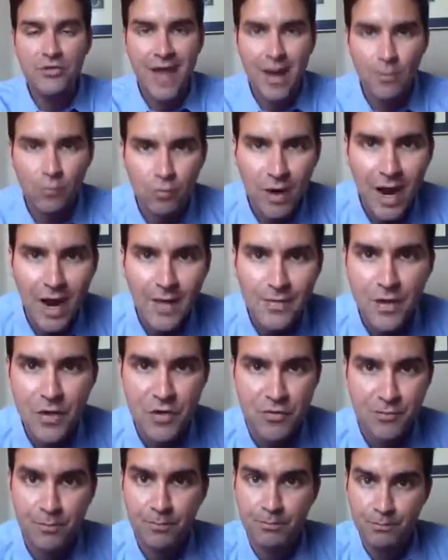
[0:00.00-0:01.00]
that run
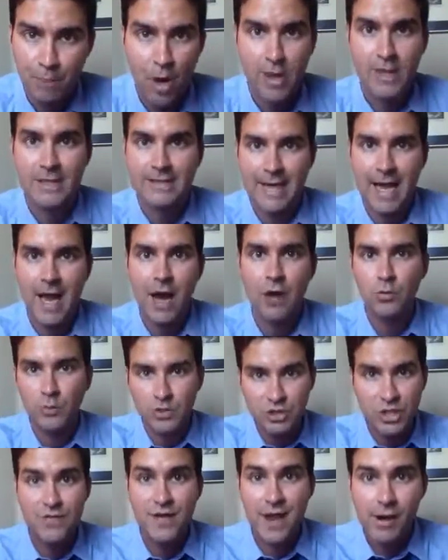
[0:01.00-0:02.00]
this part of town,
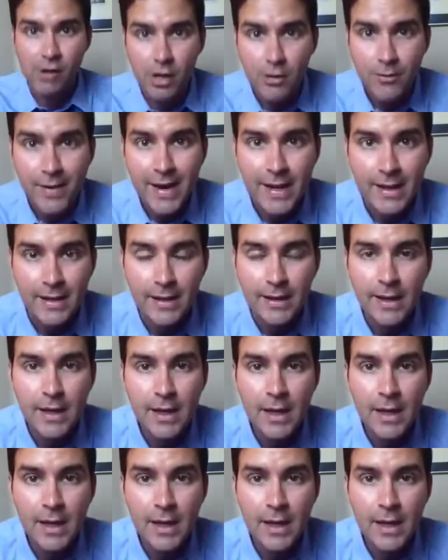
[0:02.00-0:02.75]
which is Harry Reid.